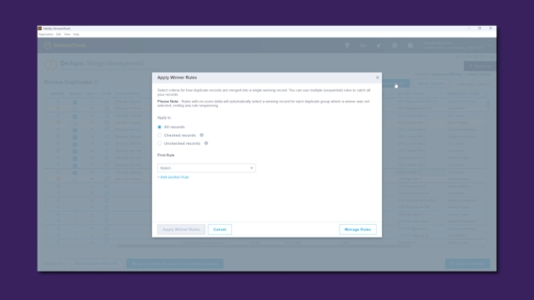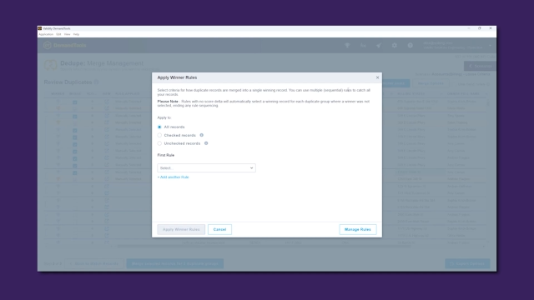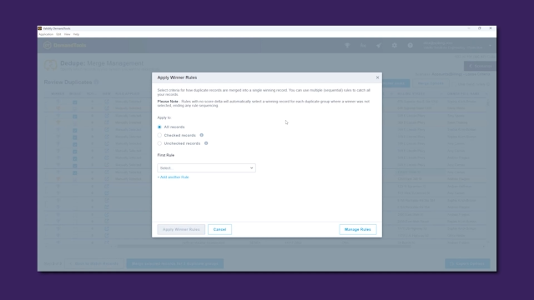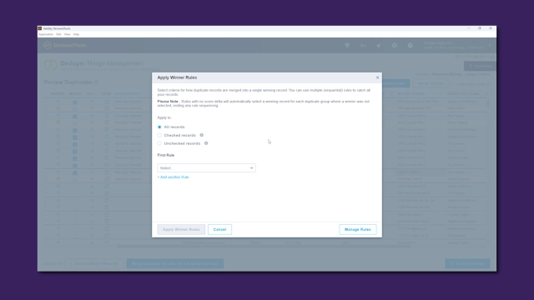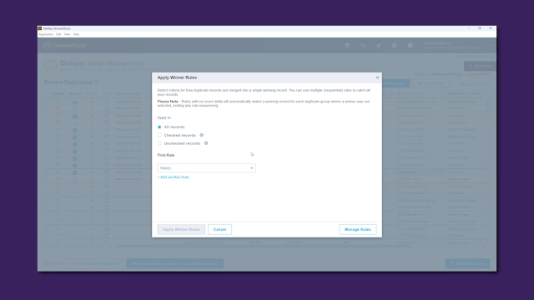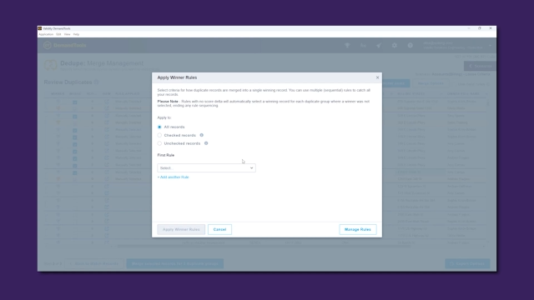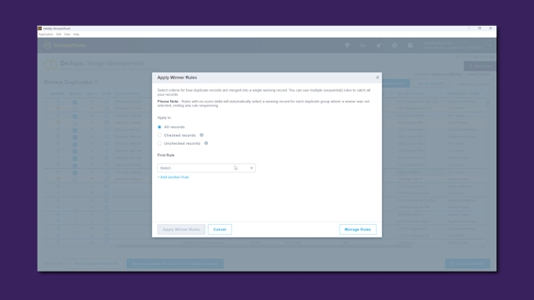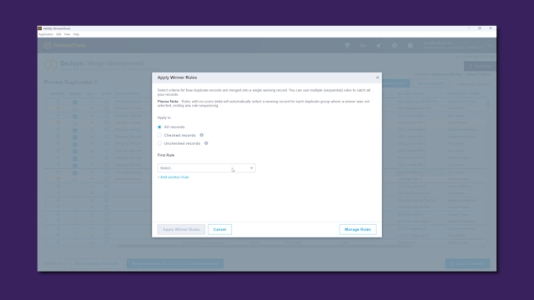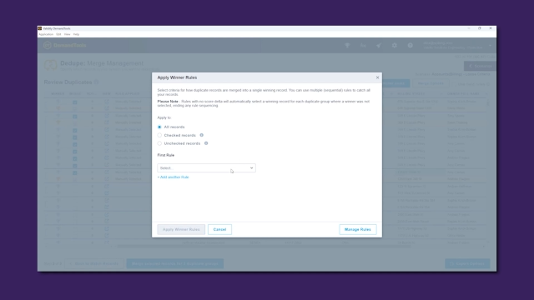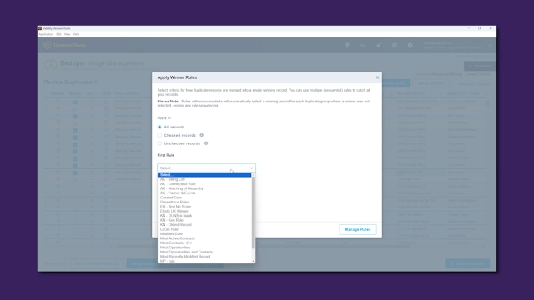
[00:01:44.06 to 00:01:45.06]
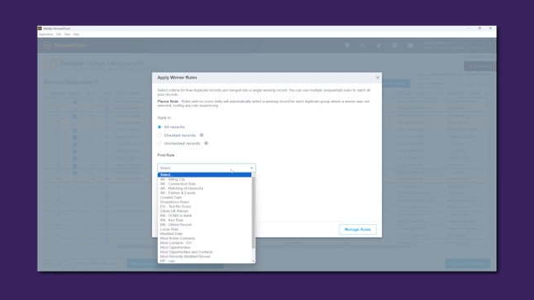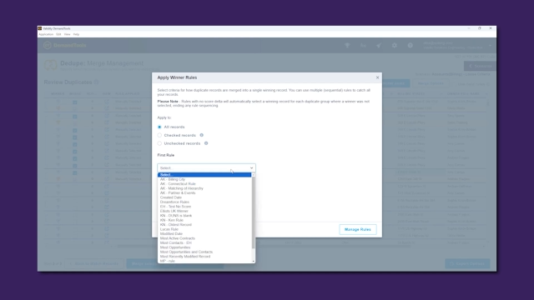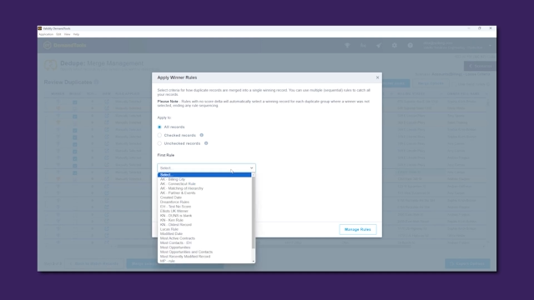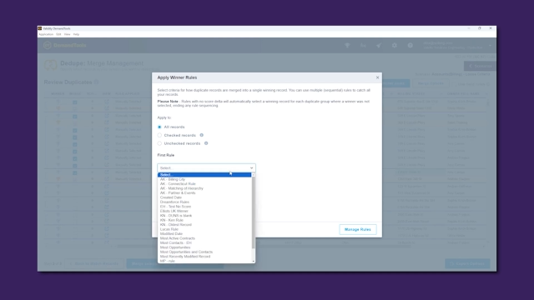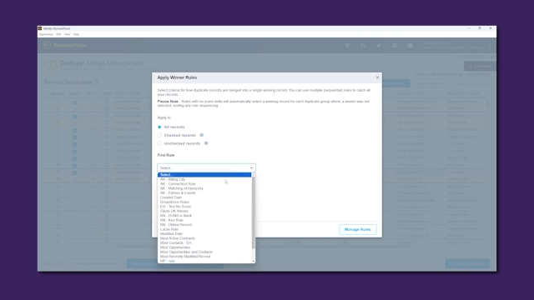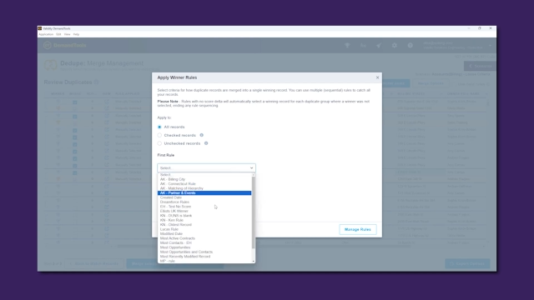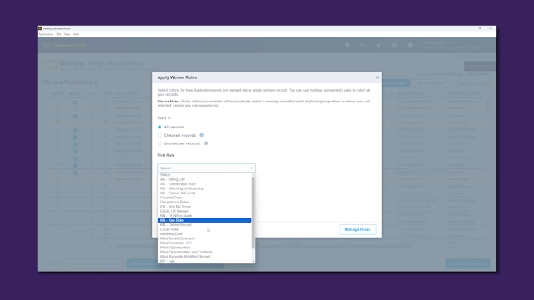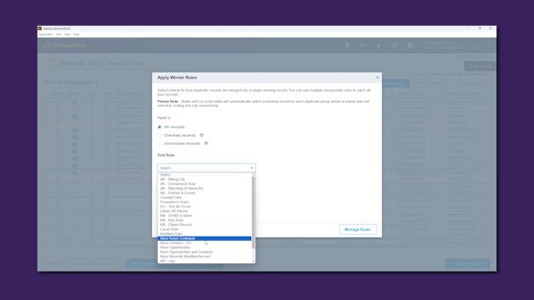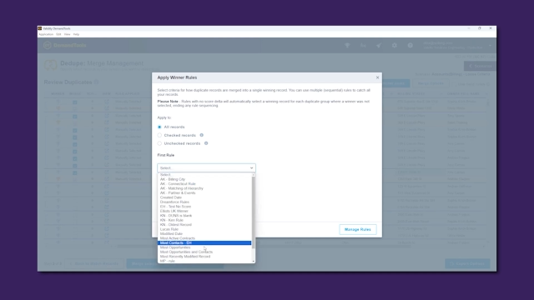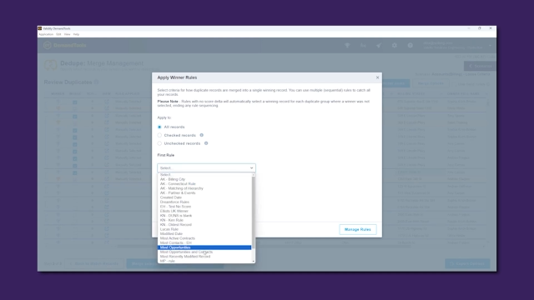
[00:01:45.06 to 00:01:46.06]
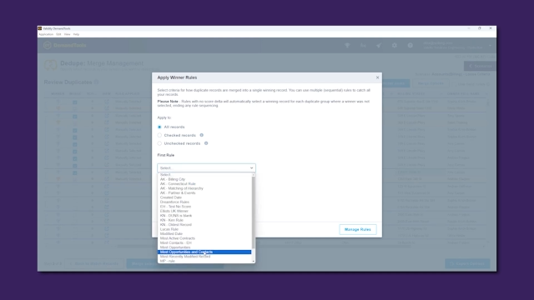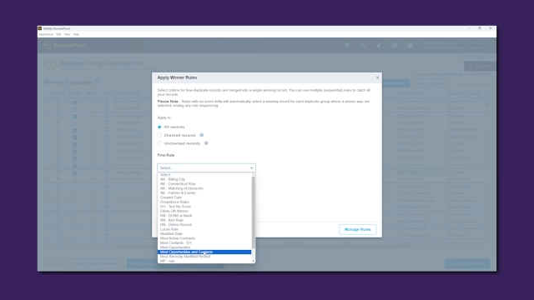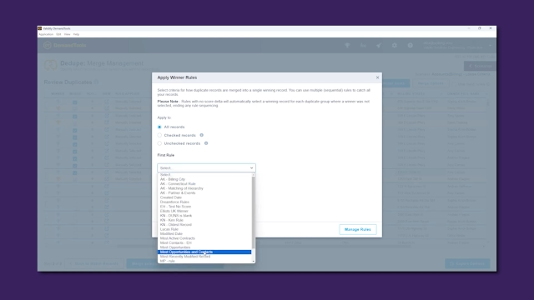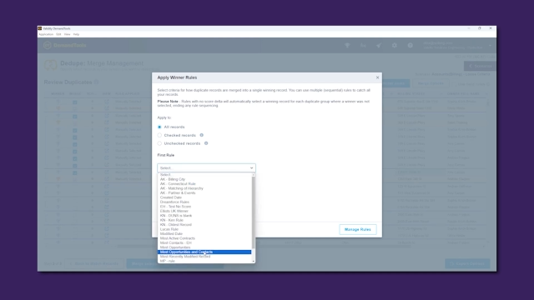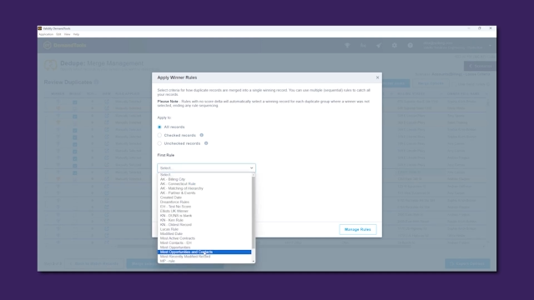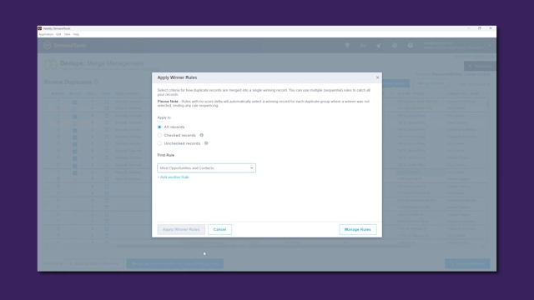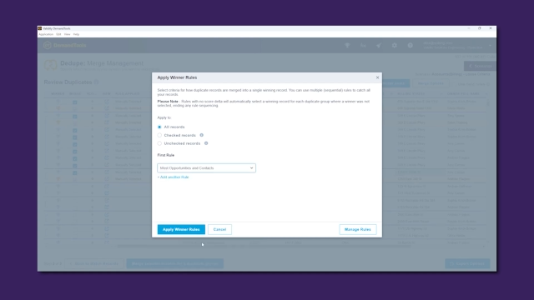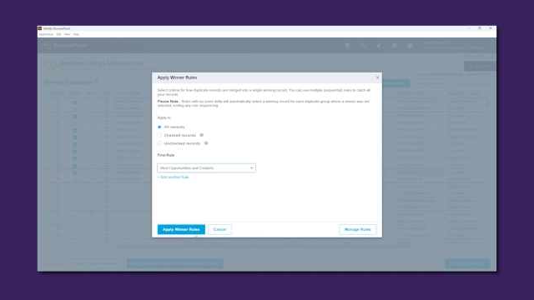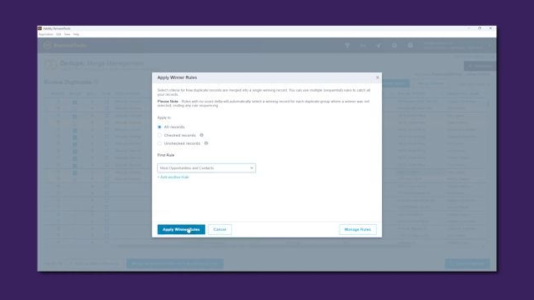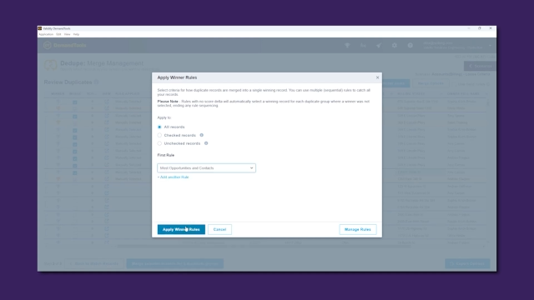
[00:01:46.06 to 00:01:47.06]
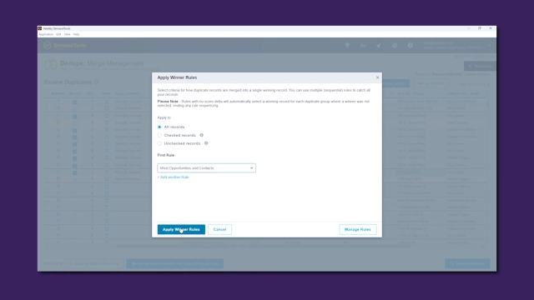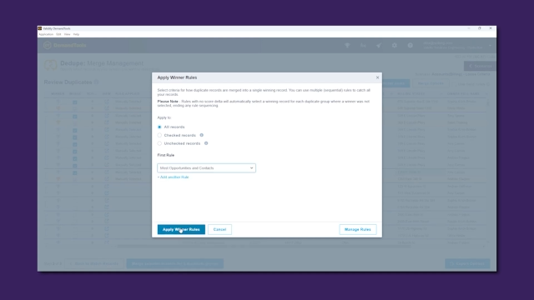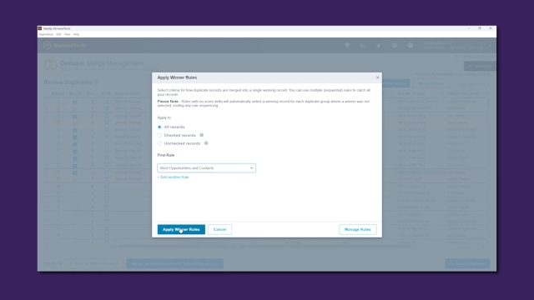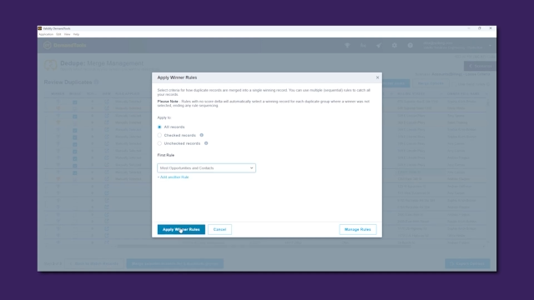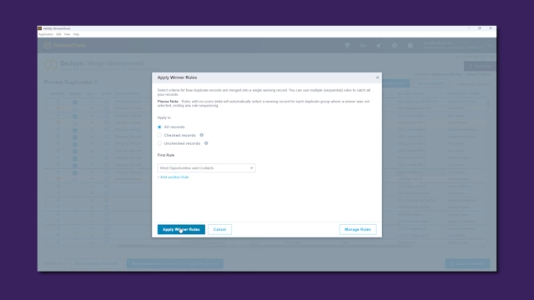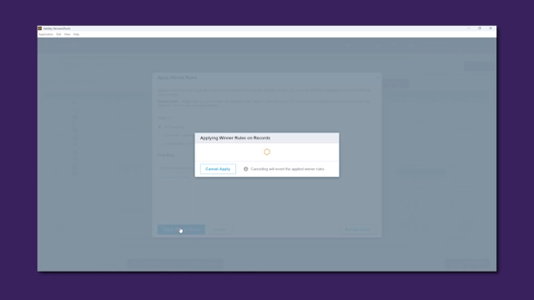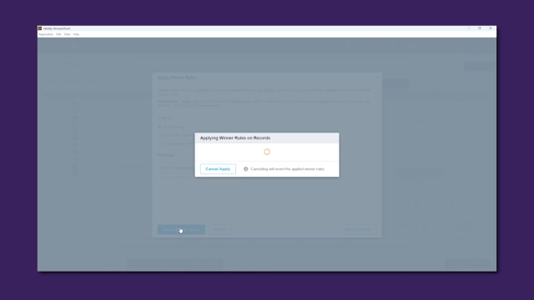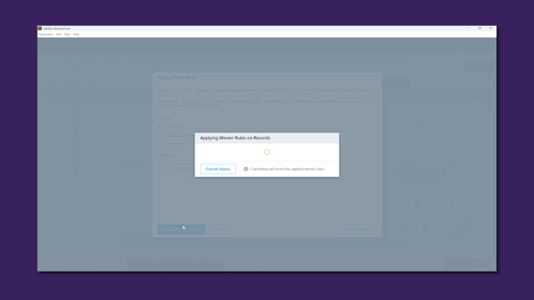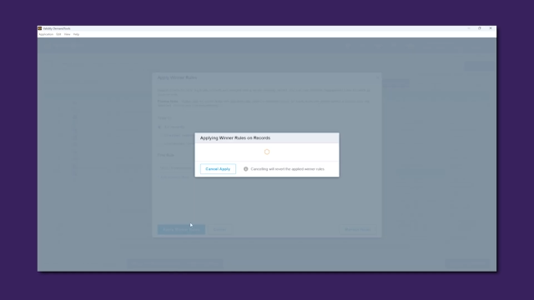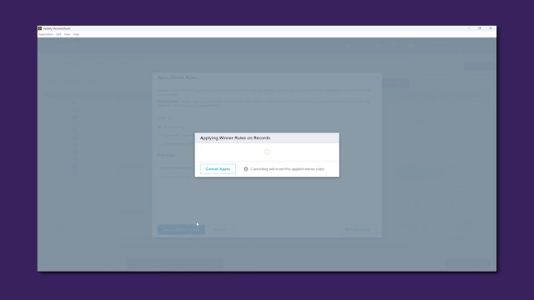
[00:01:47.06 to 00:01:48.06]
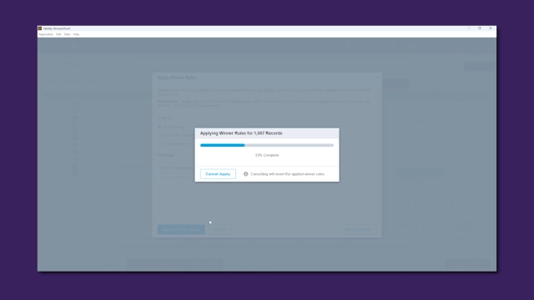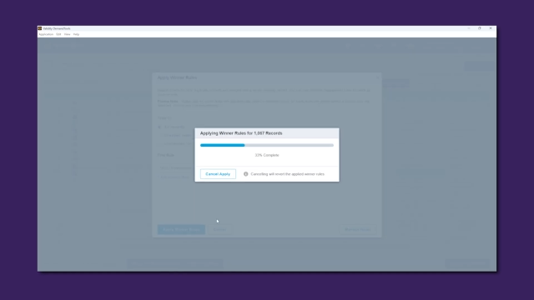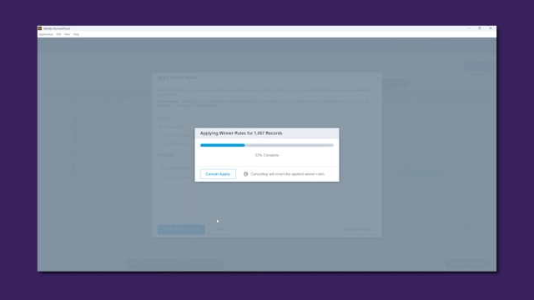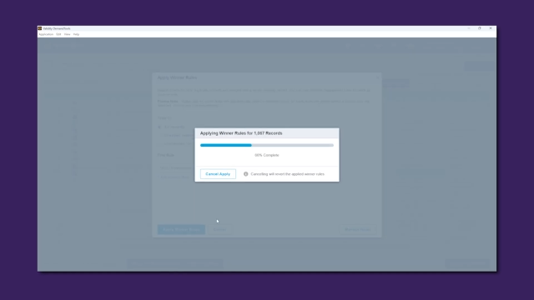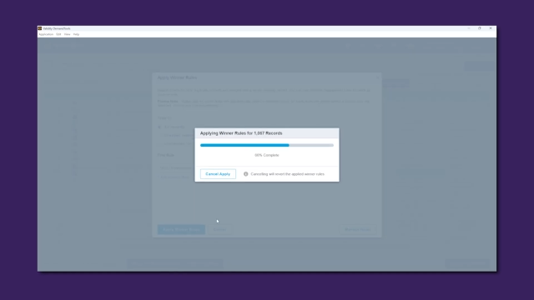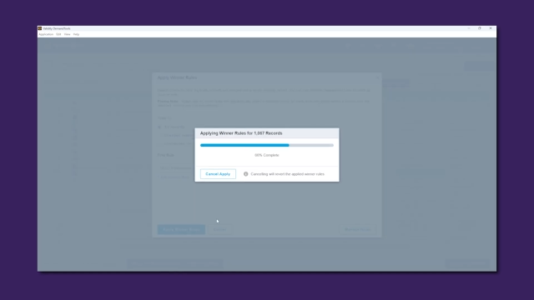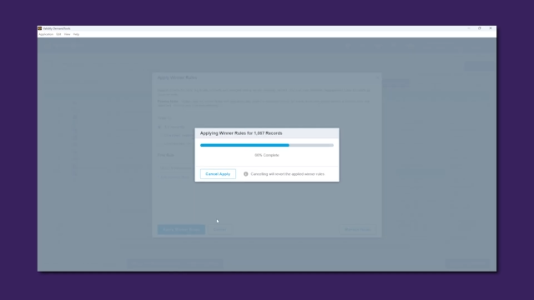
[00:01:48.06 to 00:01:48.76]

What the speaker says: Nobody's mouth can be seen.